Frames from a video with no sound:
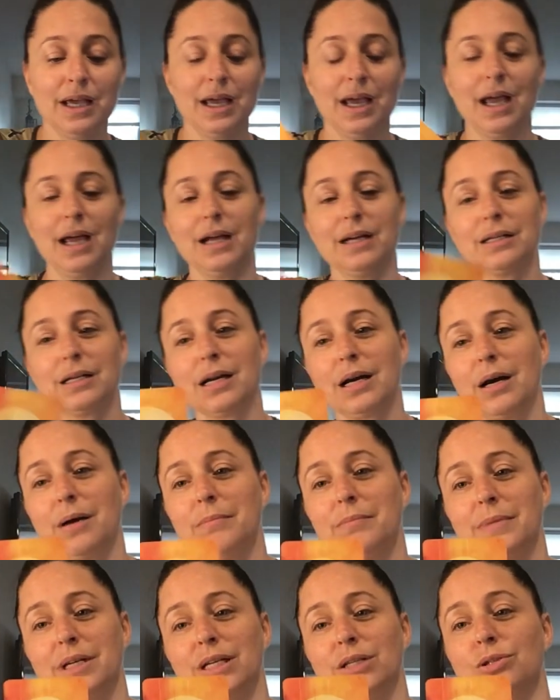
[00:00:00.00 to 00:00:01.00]
and
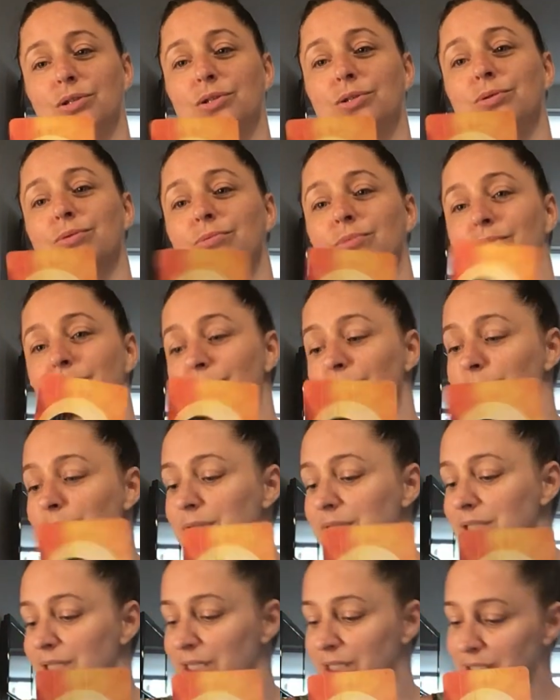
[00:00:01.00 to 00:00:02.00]
come into
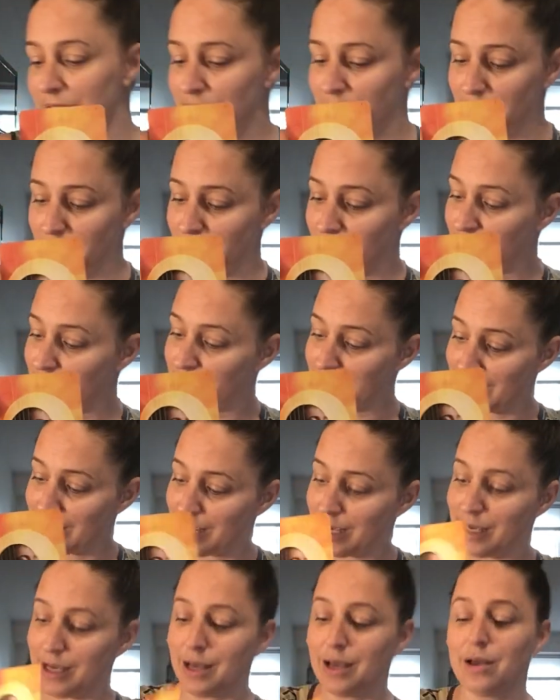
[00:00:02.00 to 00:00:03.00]
union
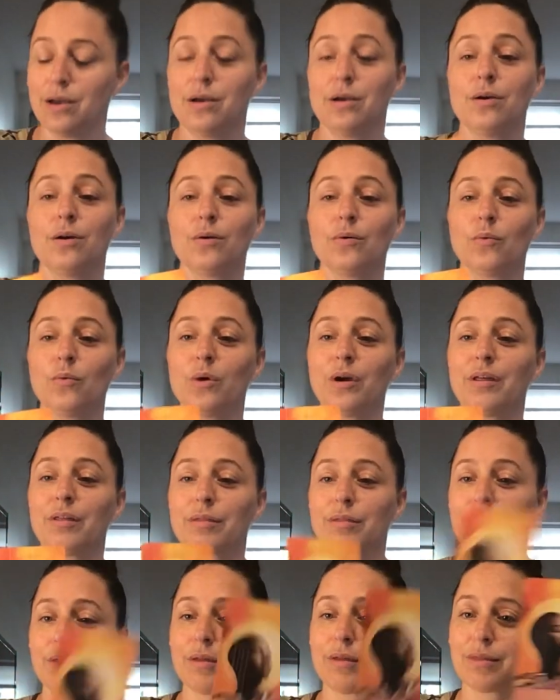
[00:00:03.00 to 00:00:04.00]

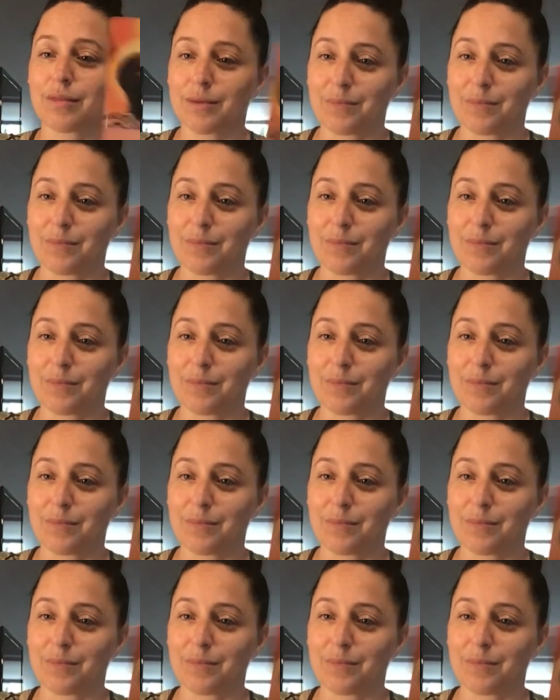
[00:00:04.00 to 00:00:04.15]
with the